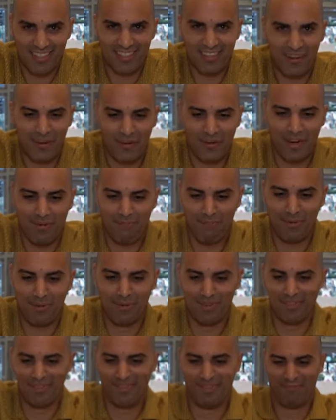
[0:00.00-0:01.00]
the crab.
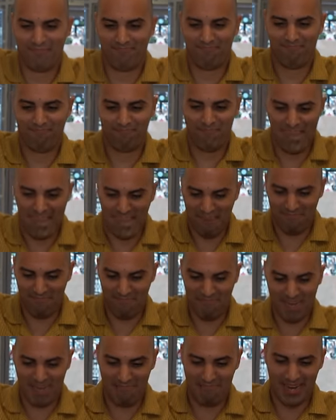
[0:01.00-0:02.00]

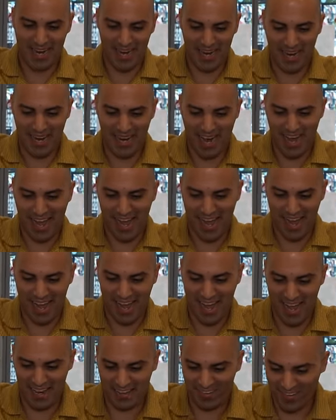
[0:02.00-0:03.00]
Mamma
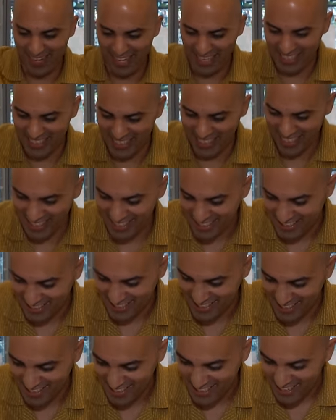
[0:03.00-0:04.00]
mia, look at
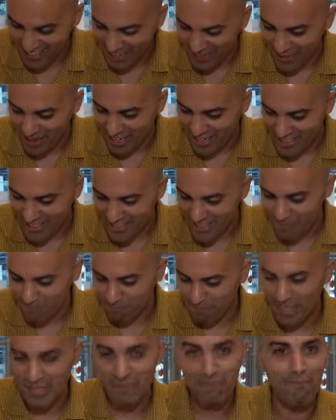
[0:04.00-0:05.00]
this. Look at this
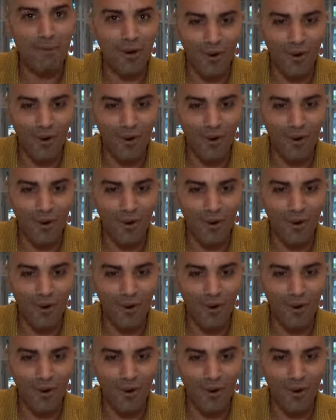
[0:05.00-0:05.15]
big